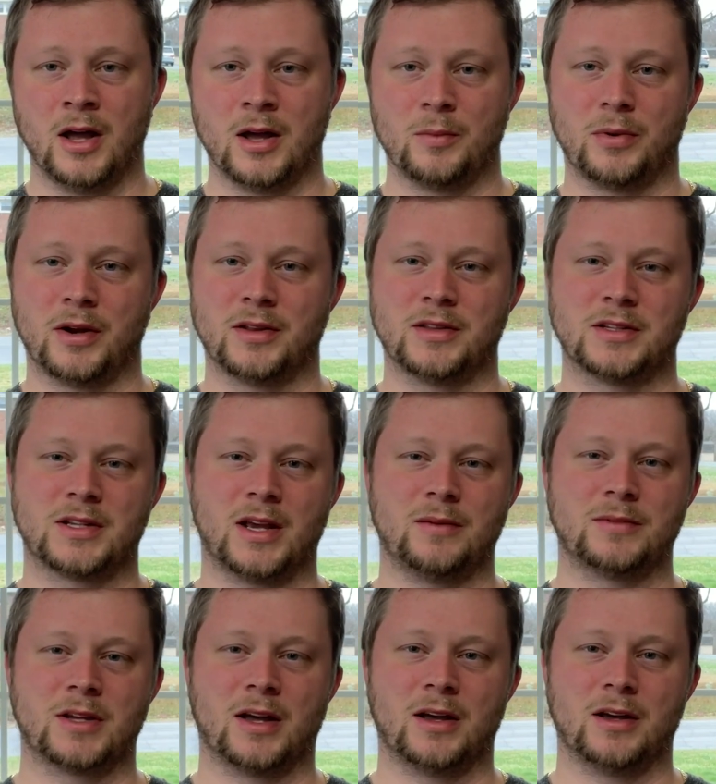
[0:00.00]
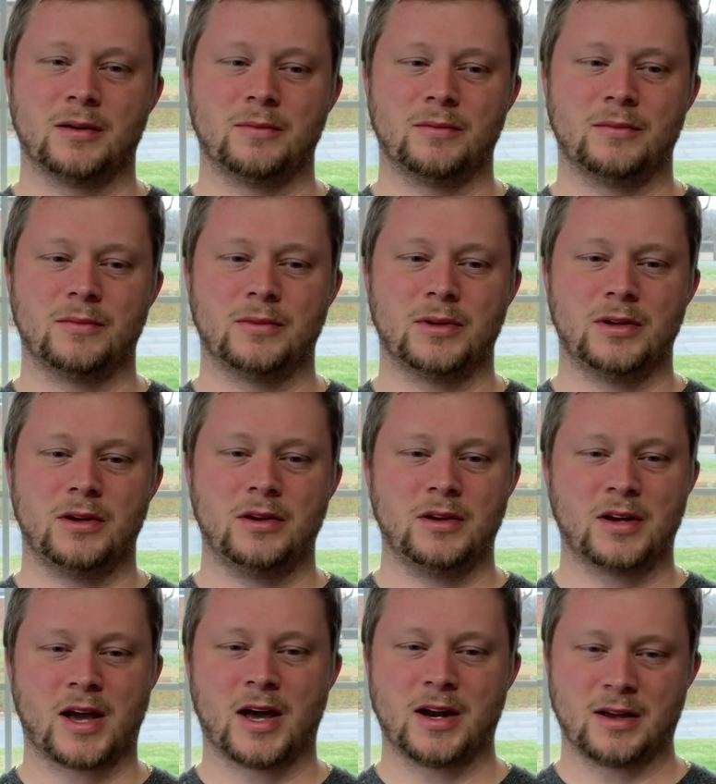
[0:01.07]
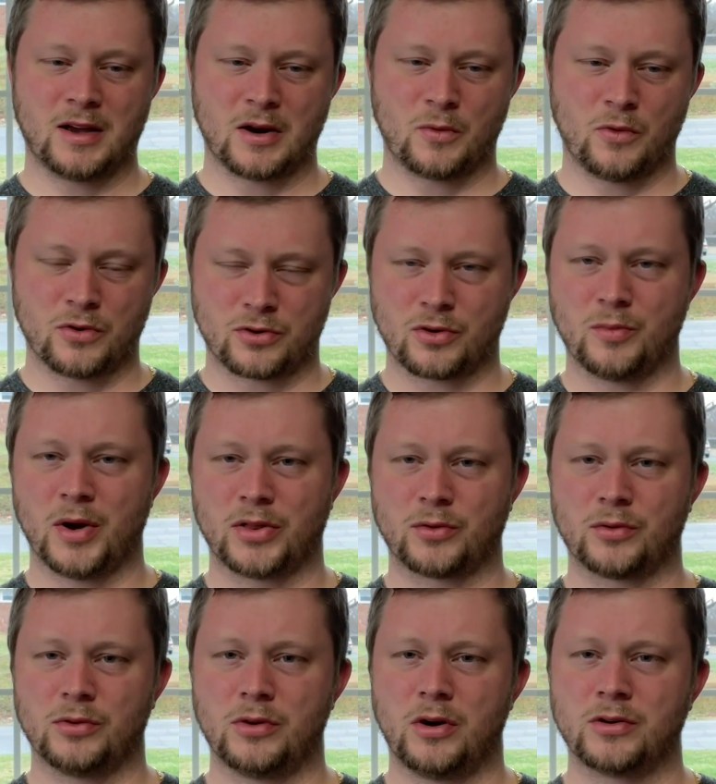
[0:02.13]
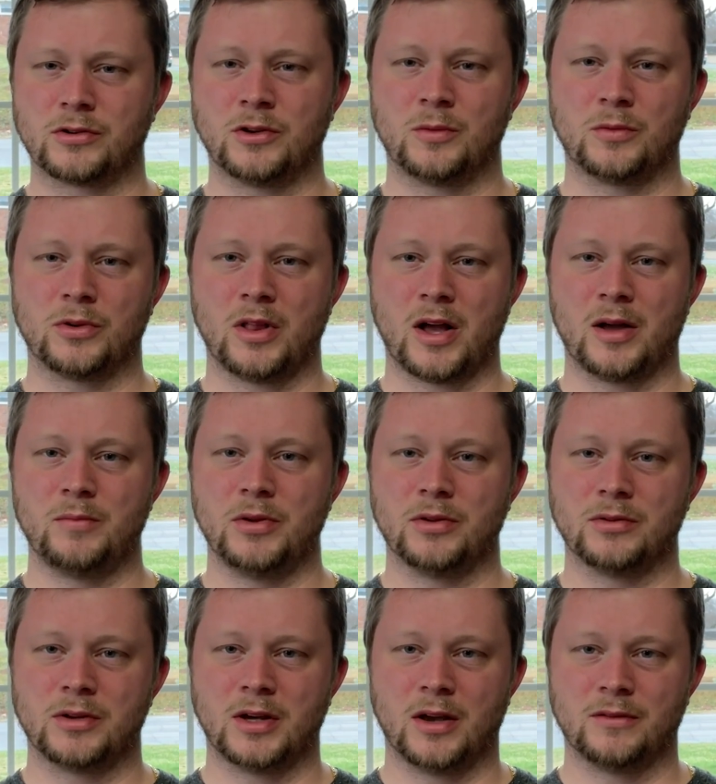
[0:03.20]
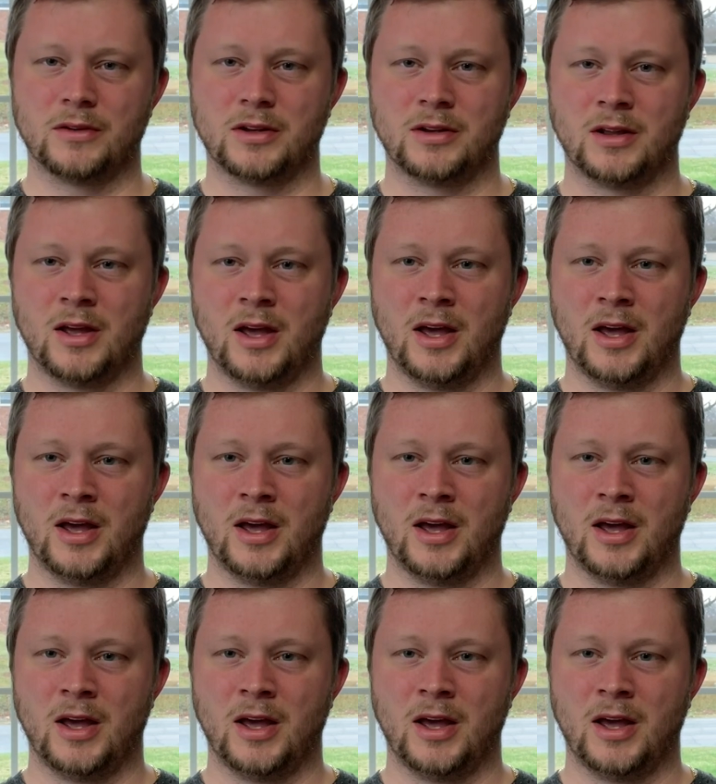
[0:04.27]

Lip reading: but at the same time, you kind of got to wonder about the long-term reliability of it.